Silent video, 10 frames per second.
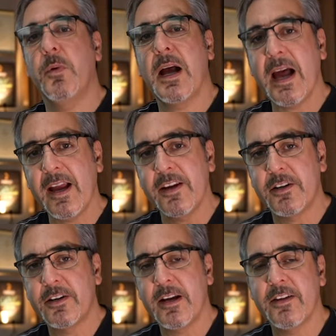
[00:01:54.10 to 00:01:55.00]

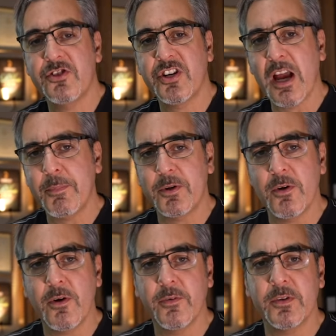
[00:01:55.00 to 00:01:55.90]
hire a
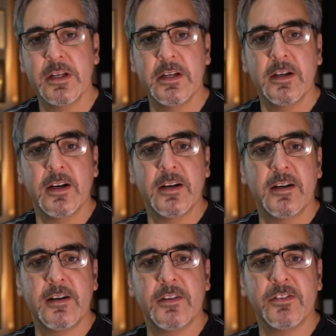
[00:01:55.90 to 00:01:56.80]
chaperone,
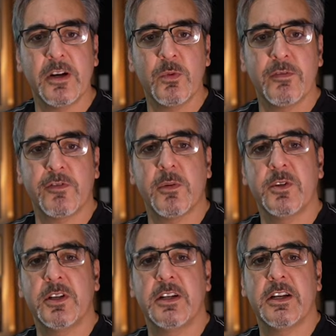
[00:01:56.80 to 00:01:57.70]
someone
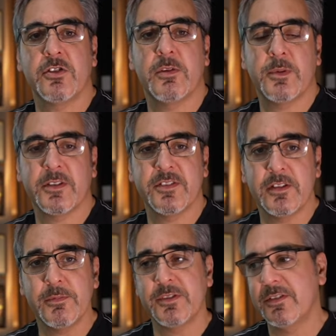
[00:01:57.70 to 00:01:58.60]
from the National Park
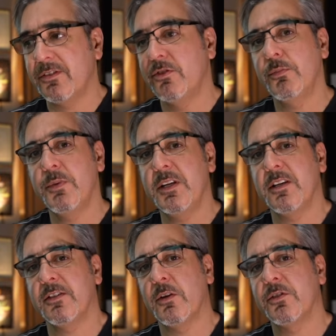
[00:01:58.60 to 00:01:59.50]
Services, to
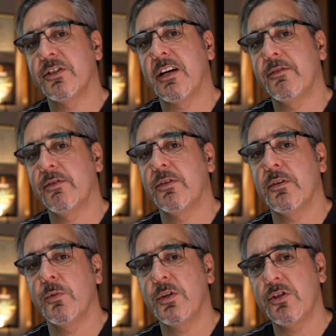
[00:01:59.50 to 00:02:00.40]
be at all times
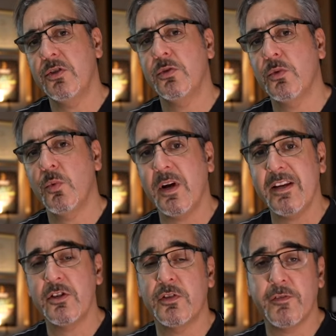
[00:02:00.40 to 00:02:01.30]
with you while you're